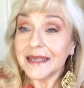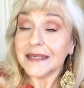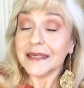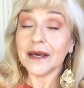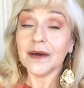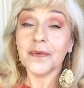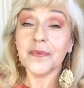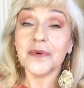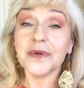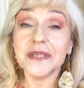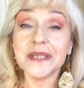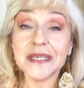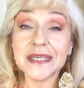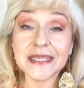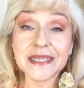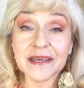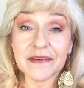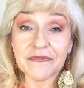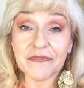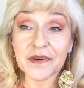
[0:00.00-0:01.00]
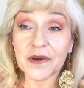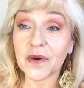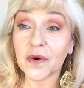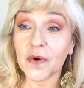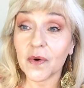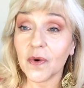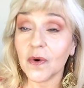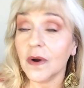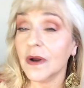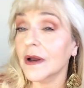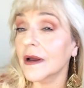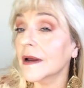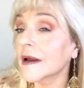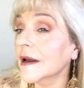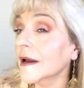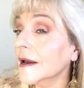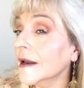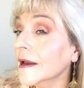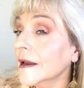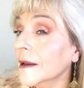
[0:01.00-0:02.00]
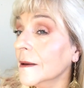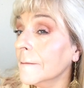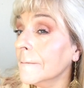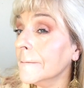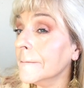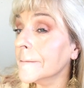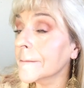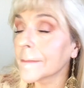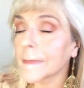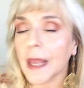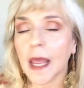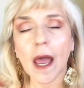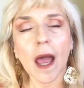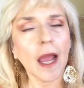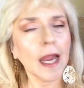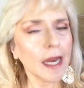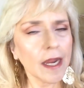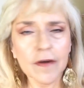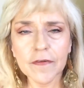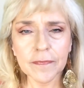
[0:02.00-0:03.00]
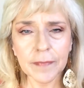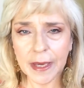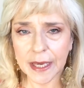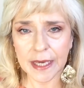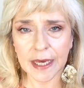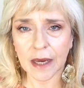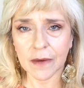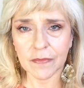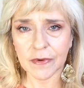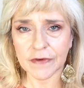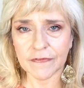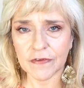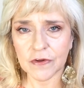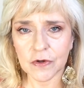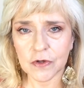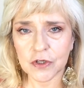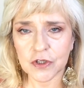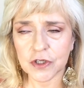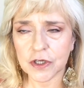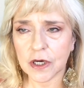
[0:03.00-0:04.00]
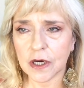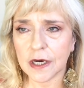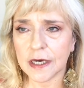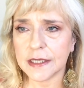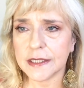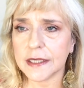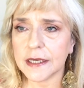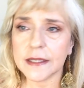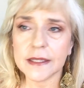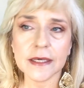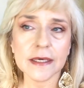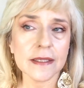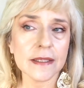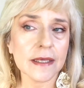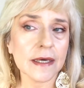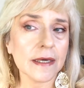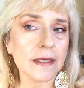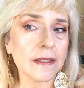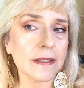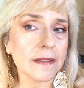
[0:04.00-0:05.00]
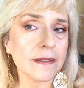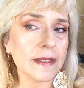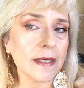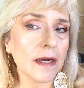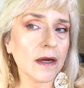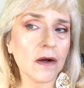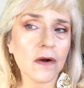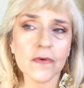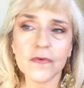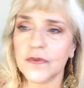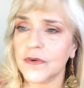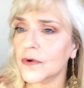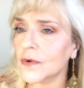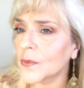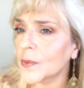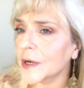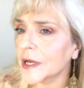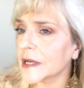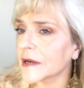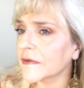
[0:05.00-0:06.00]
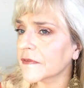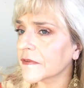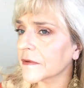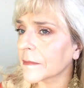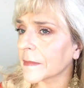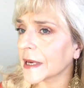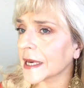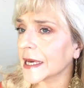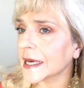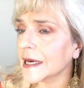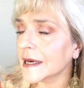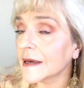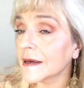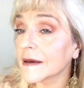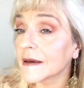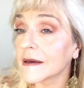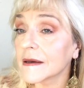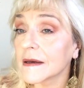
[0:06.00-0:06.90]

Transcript: So it wasn't difficult. I love Makeup Revolution, guys. I think they're a real winner for me.